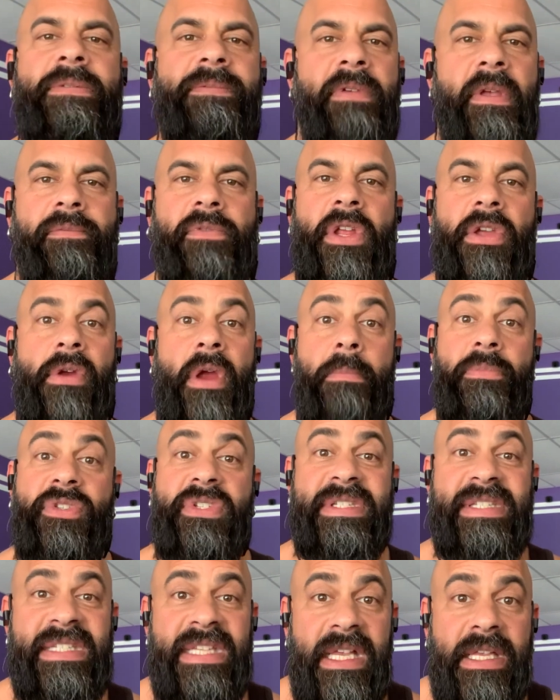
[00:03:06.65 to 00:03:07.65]
50 grams,
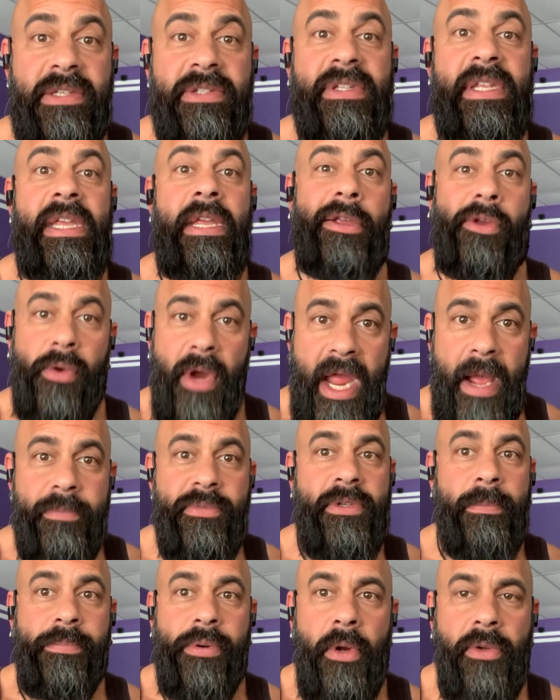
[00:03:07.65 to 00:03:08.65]
60
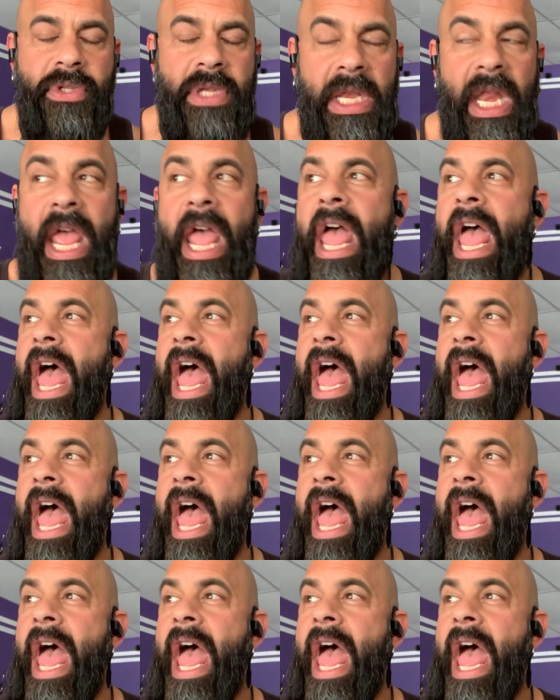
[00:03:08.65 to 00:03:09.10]
grams of protein.